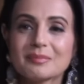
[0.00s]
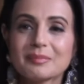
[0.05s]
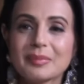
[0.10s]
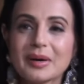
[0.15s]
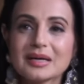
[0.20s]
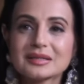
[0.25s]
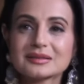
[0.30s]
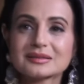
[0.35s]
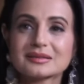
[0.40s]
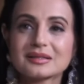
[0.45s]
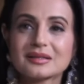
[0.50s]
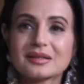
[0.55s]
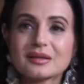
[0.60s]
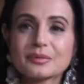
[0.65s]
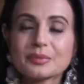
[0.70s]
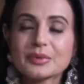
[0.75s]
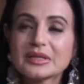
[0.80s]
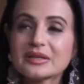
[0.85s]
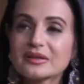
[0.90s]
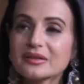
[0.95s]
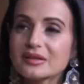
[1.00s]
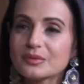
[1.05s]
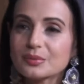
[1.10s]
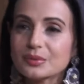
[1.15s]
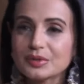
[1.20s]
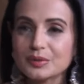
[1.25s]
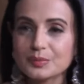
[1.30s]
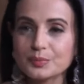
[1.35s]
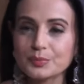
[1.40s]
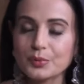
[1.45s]
But we did it
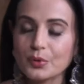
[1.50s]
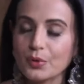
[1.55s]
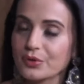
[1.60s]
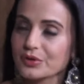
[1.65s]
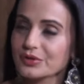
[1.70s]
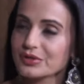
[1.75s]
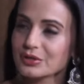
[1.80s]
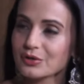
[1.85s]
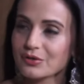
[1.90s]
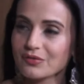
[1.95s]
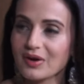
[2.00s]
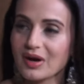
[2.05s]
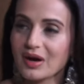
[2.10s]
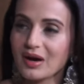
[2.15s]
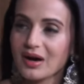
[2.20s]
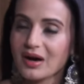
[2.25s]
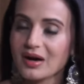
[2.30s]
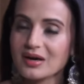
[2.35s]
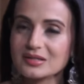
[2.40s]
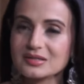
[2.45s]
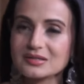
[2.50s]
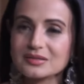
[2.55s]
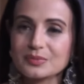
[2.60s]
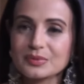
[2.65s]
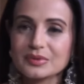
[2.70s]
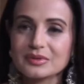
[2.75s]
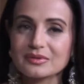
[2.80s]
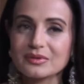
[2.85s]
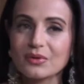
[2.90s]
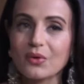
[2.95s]
with the purity of our hearts,
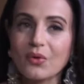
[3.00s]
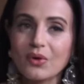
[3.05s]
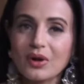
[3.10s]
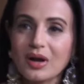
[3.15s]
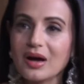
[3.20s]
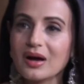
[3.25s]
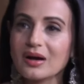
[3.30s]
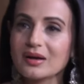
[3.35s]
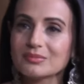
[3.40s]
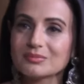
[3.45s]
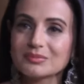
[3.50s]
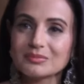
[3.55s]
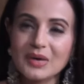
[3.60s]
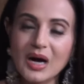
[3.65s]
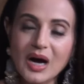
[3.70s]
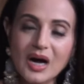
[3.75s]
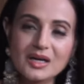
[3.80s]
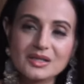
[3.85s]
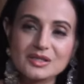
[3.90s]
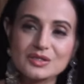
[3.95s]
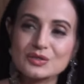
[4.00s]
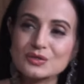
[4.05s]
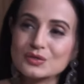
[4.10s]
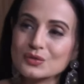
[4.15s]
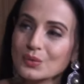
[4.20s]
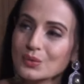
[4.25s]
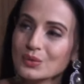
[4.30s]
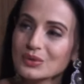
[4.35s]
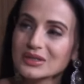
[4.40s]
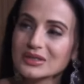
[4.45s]
with all our heart and
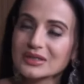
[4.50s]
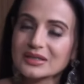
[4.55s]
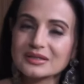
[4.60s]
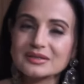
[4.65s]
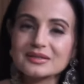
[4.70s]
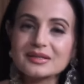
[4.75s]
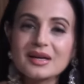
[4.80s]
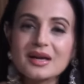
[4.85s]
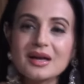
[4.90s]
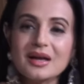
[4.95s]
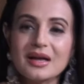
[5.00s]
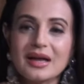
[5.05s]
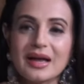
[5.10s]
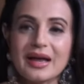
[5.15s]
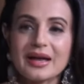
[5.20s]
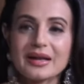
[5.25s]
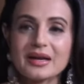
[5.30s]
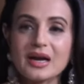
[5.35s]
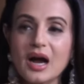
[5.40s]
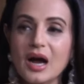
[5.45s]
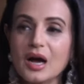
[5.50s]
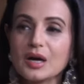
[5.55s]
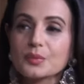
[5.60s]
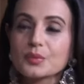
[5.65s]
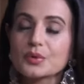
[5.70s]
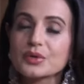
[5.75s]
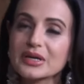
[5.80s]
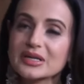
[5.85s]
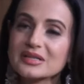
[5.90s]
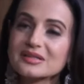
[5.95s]
soul in it, and hard
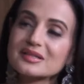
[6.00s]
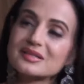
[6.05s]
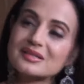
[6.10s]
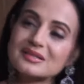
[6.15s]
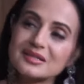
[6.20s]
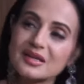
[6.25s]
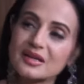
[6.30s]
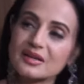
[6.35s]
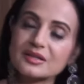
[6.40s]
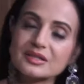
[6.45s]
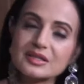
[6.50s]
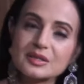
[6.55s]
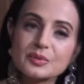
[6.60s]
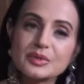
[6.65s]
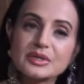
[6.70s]
work and sincerity.